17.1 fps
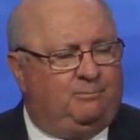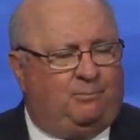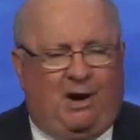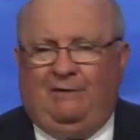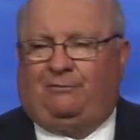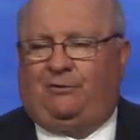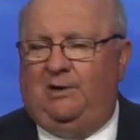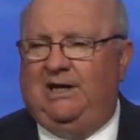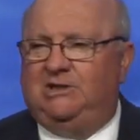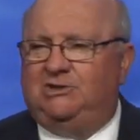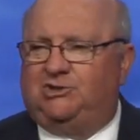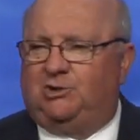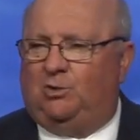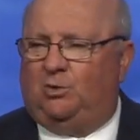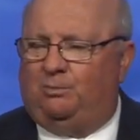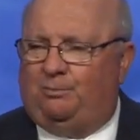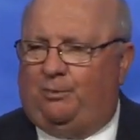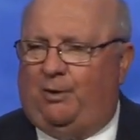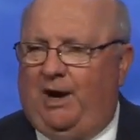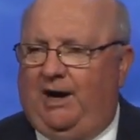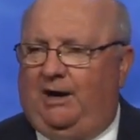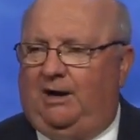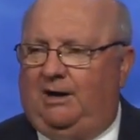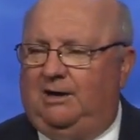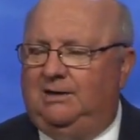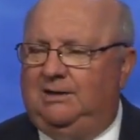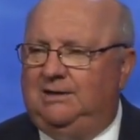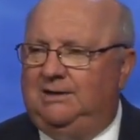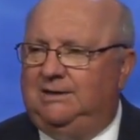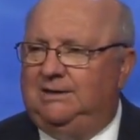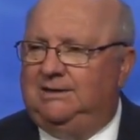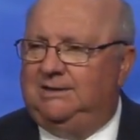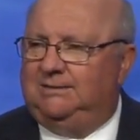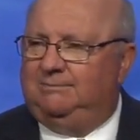Preferential prayer.
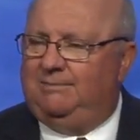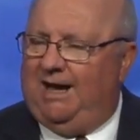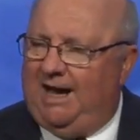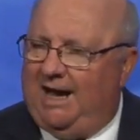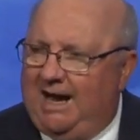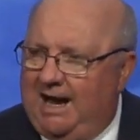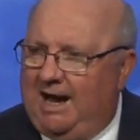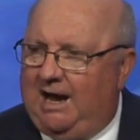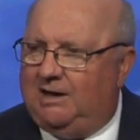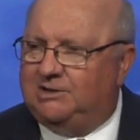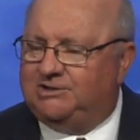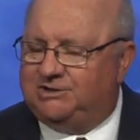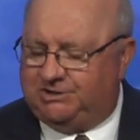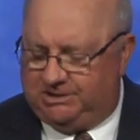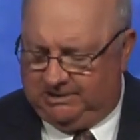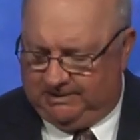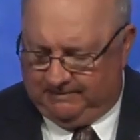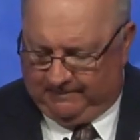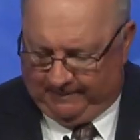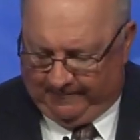My house